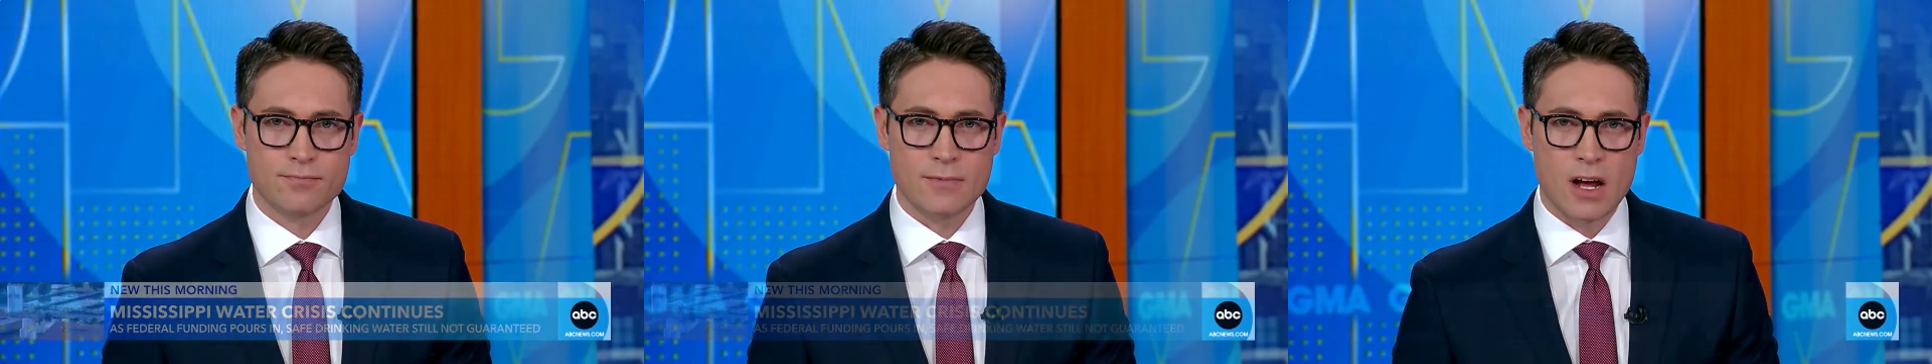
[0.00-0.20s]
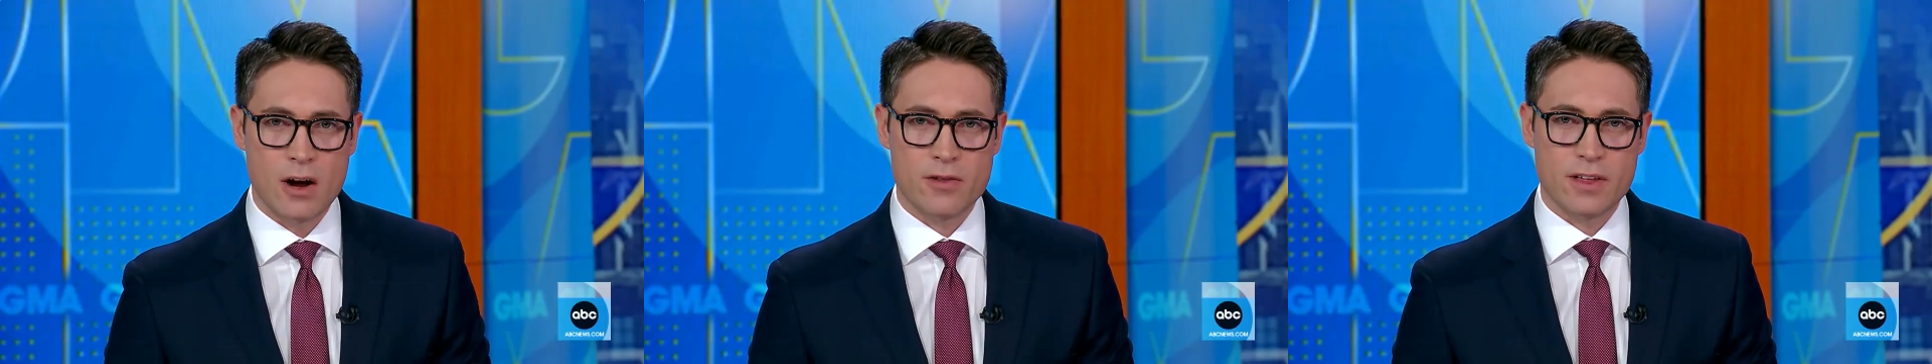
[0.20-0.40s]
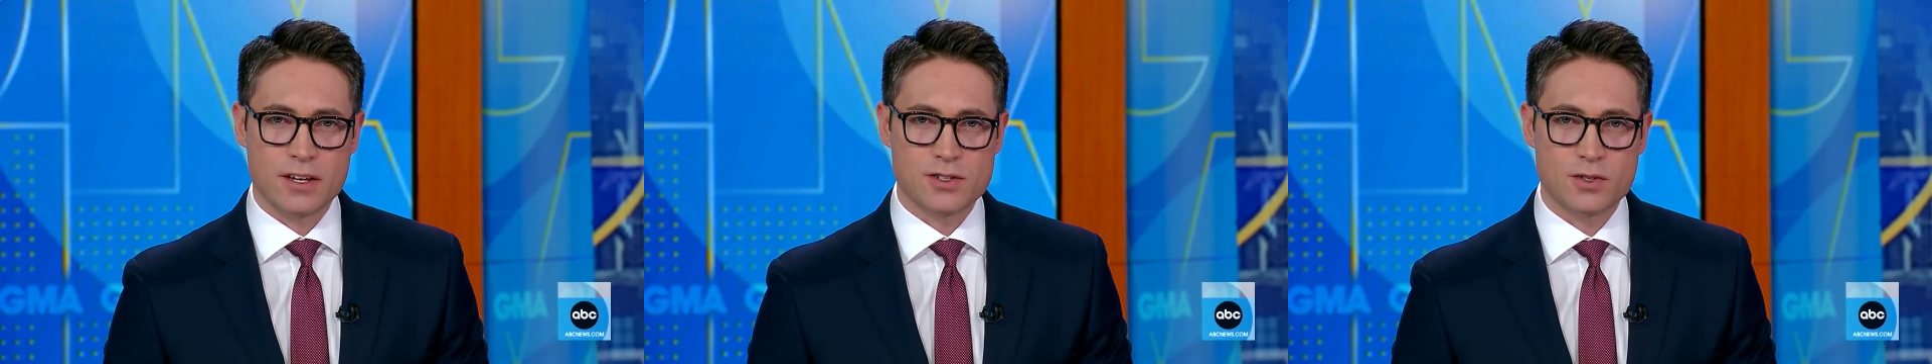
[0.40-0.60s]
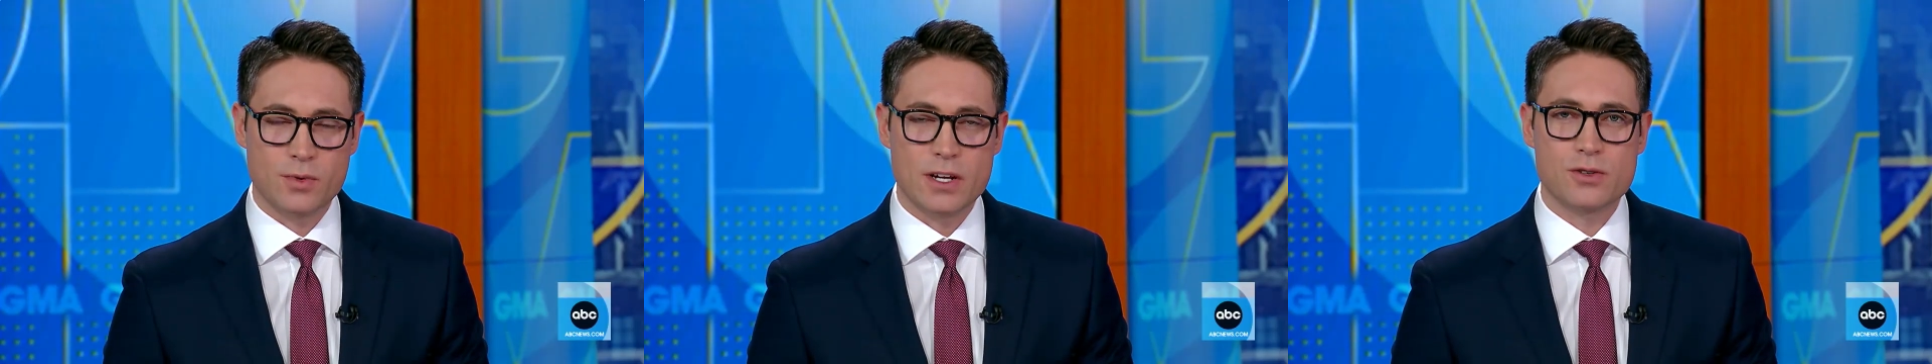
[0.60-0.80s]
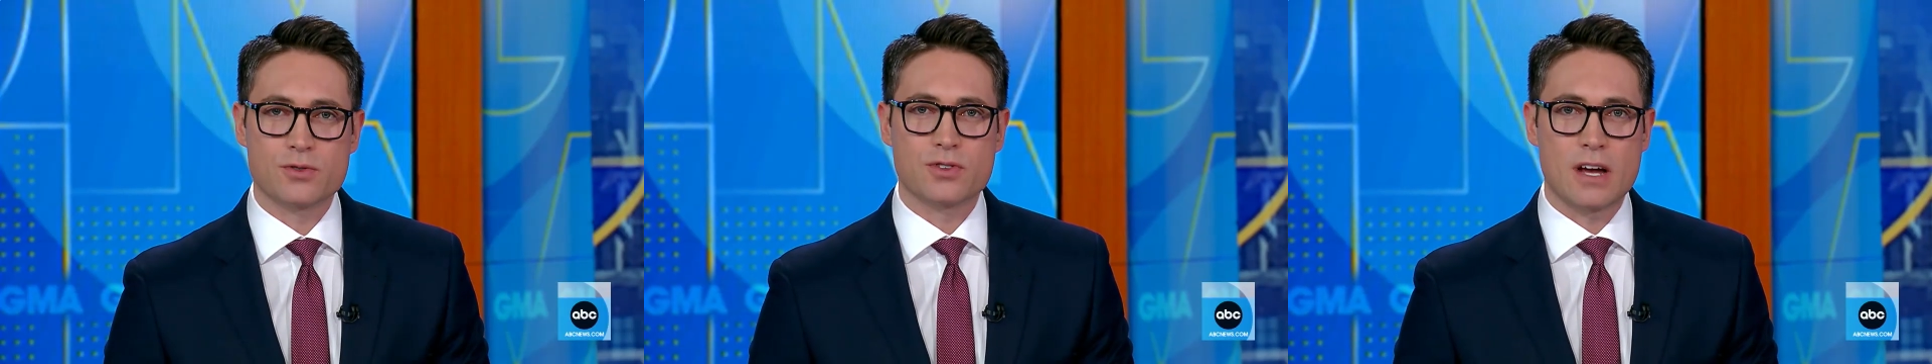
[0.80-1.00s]
Our thanks to
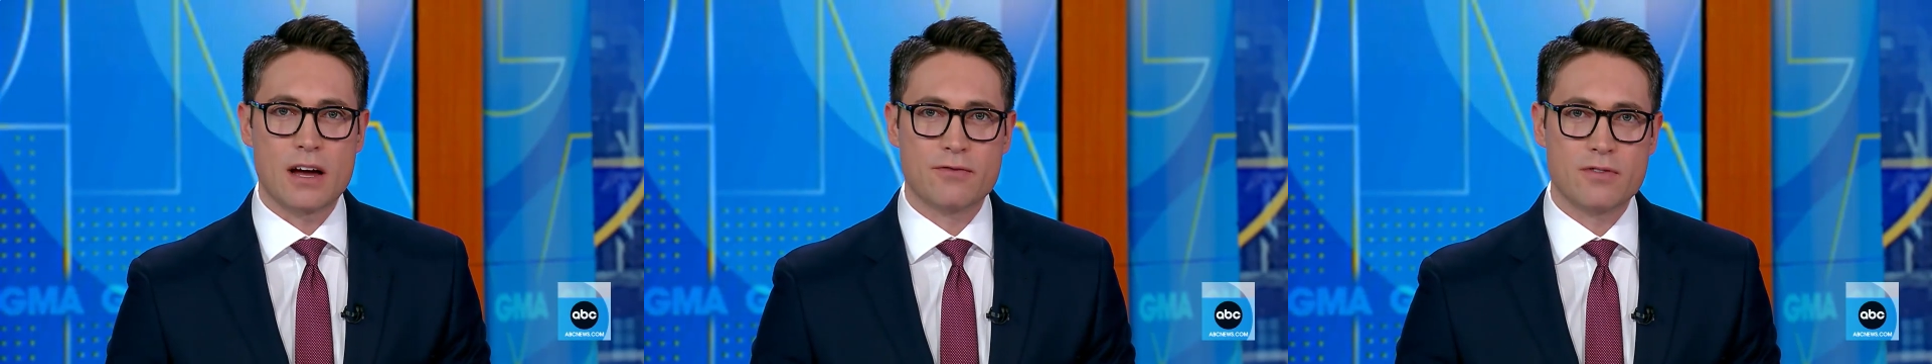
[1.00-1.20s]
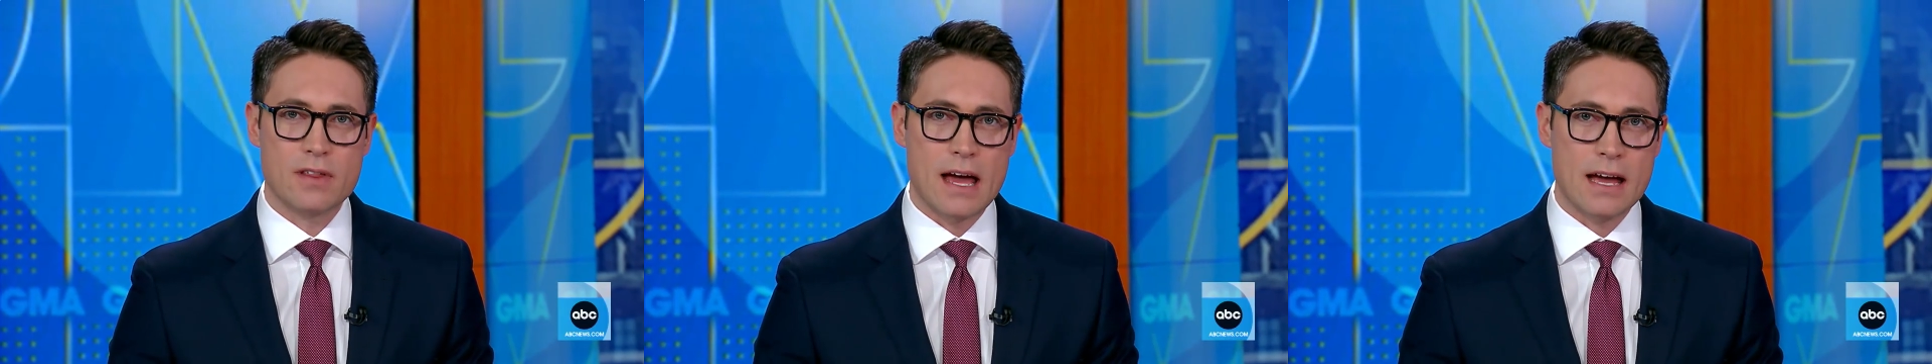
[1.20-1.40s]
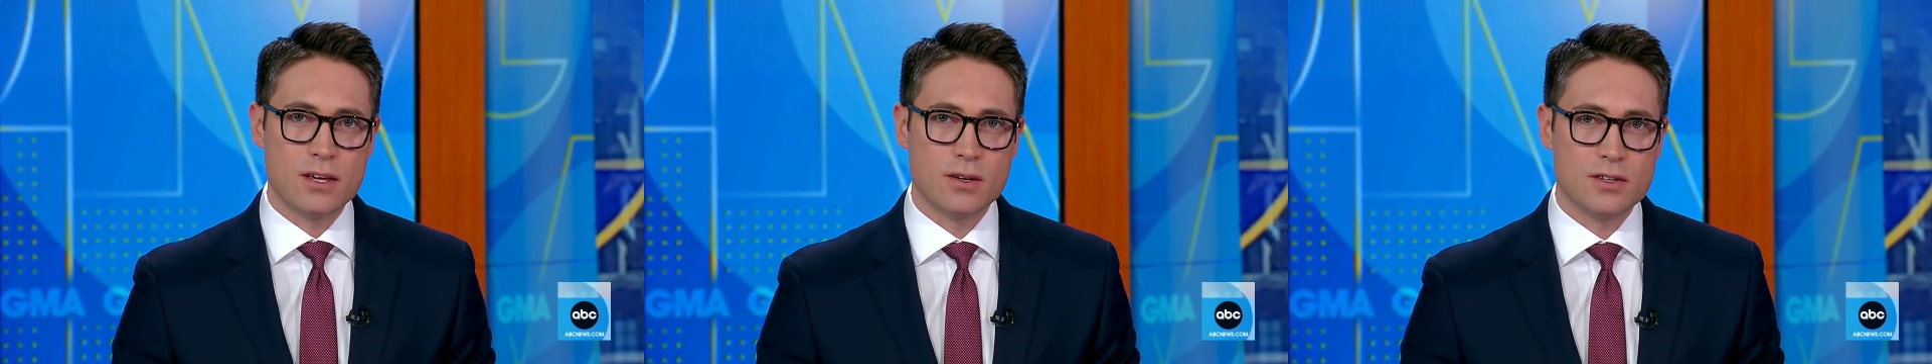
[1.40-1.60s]
Rachel Scott for that.